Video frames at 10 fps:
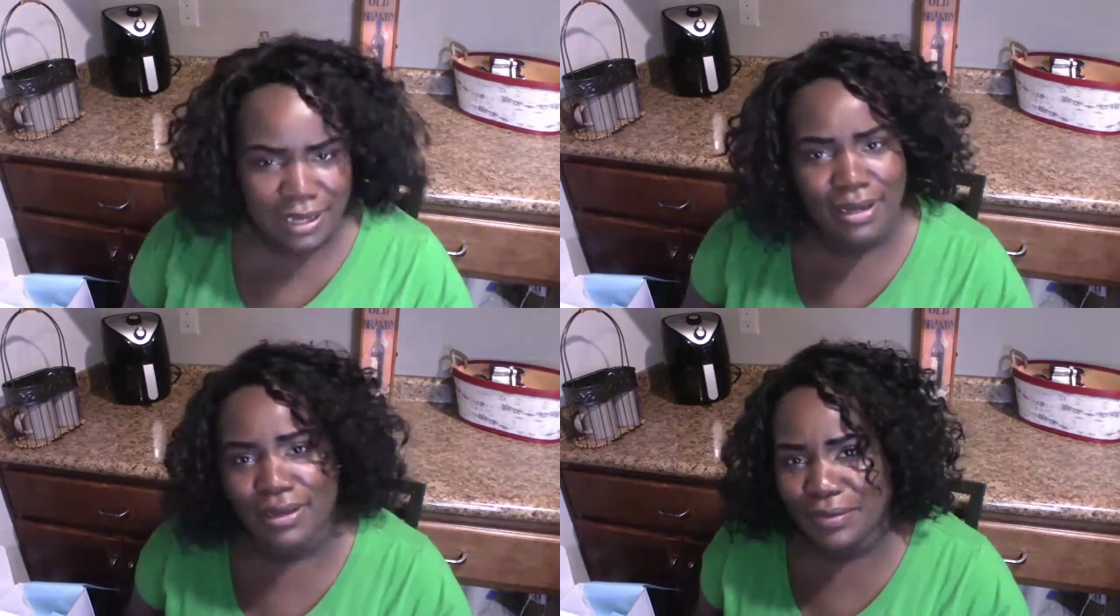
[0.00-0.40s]

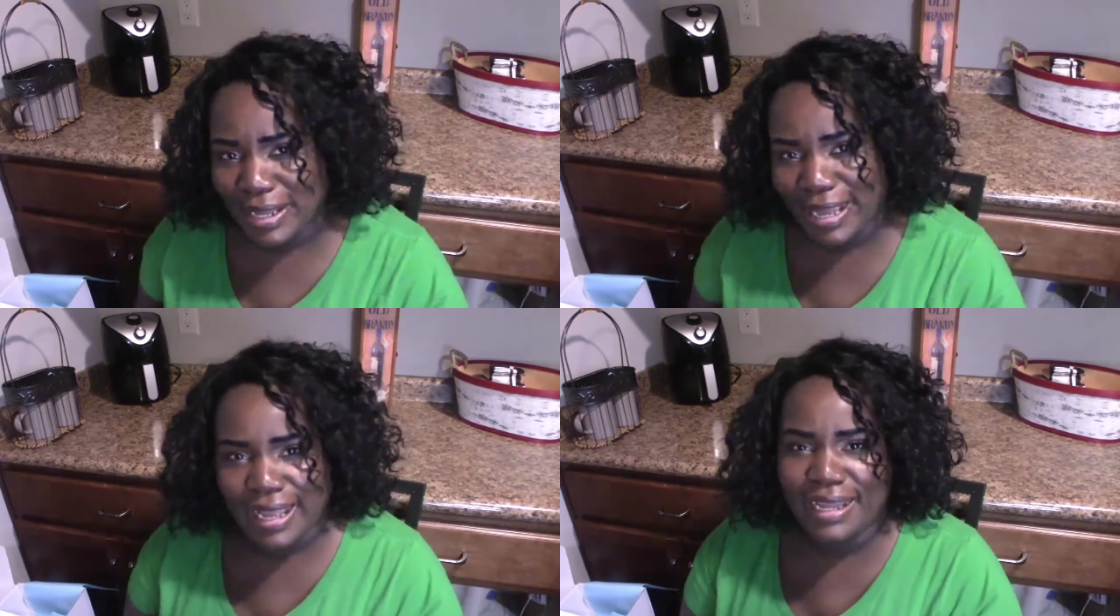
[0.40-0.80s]
yeah,
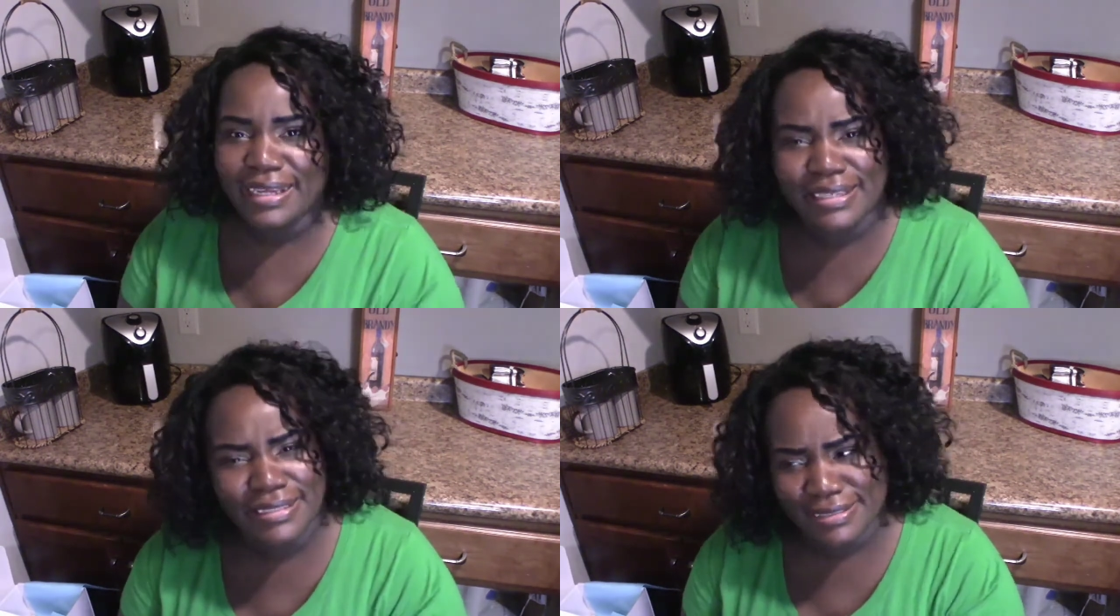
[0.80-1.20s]

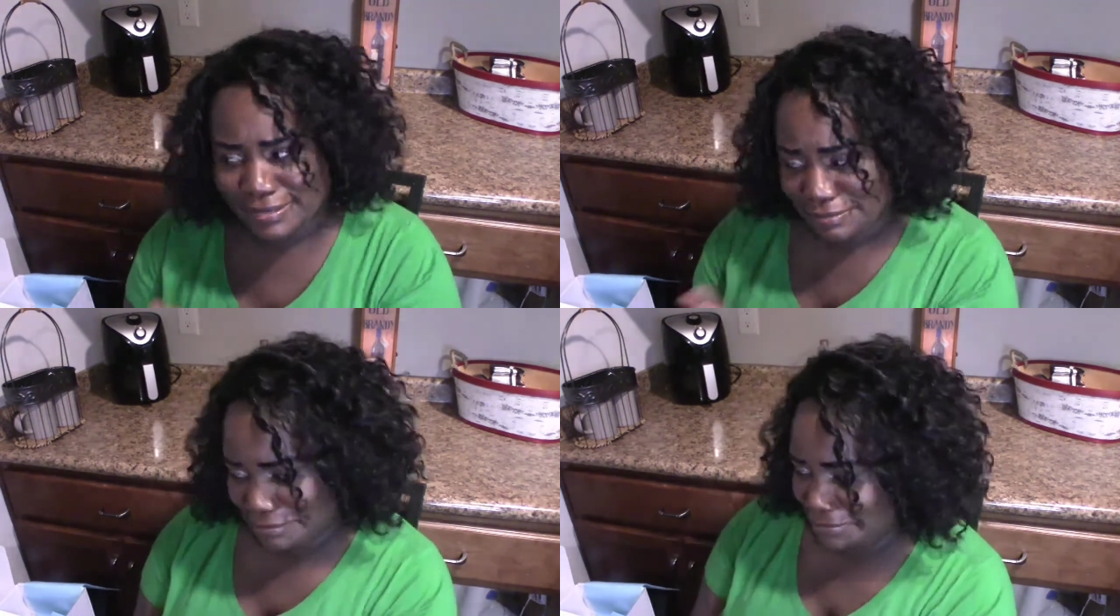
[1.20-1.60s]
okay.
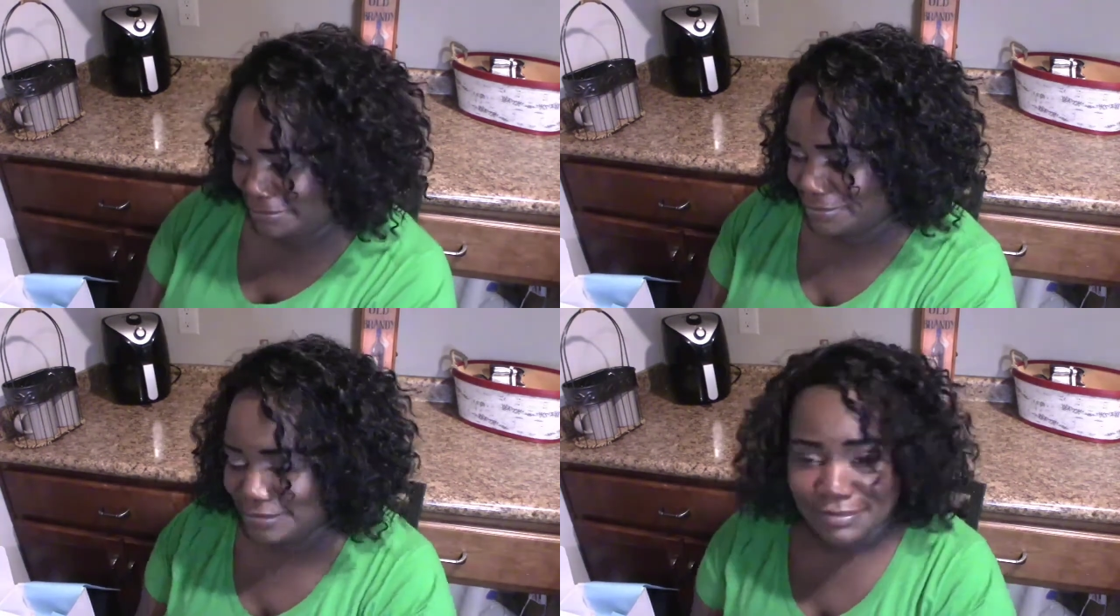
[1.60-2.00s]

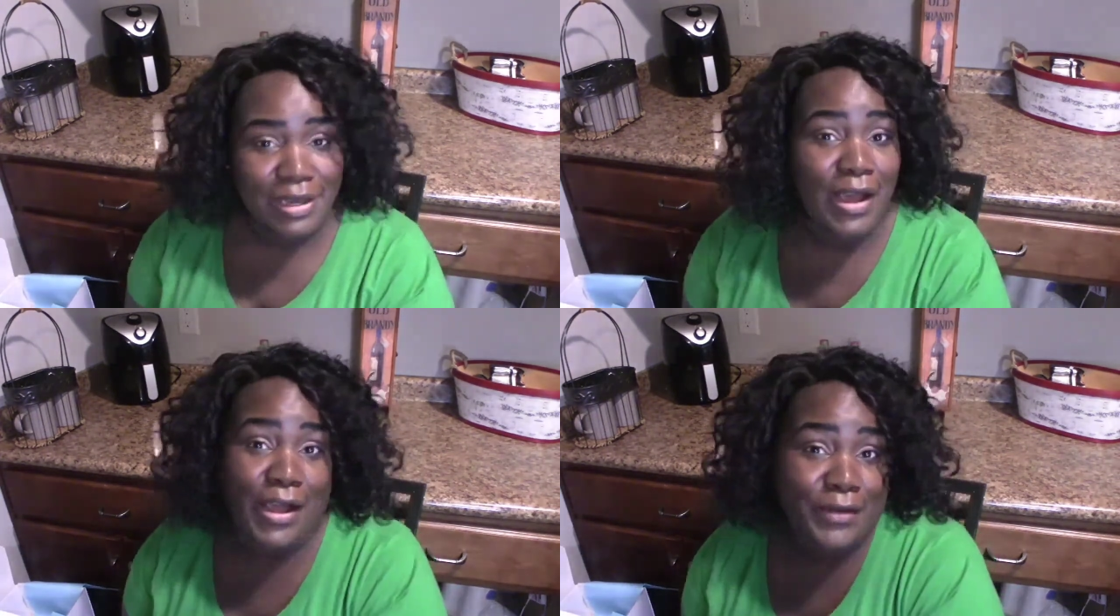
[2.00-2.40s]

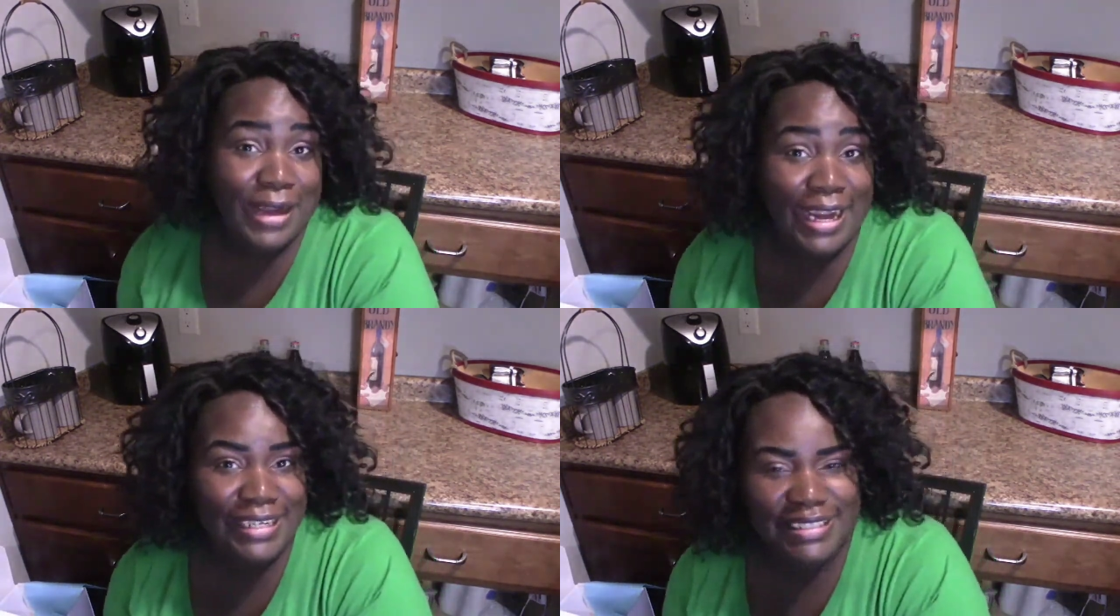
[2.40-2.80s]
All
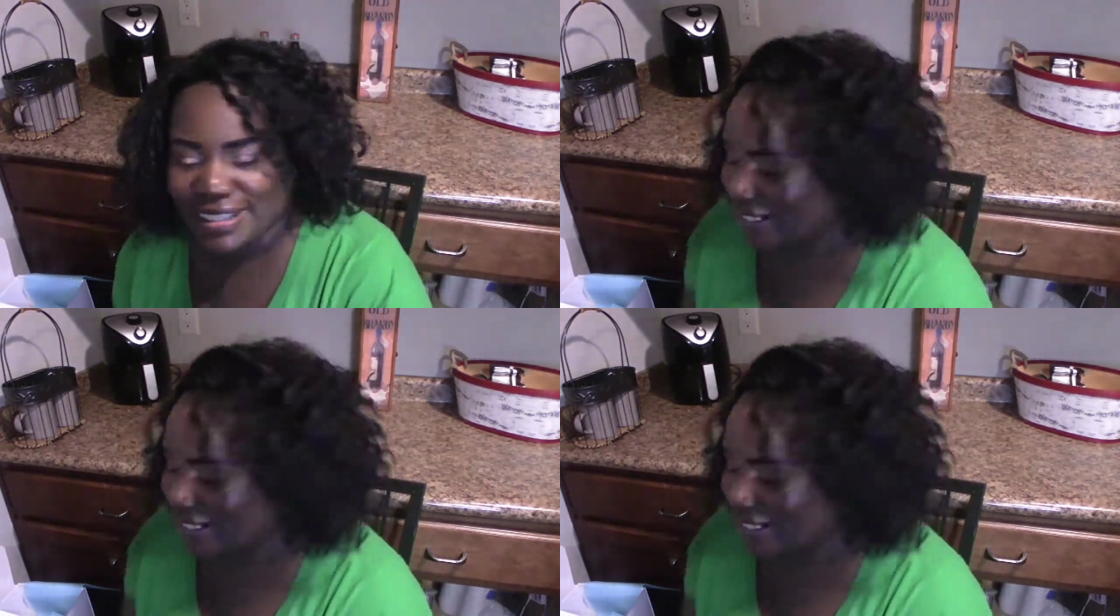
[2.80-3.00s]
right.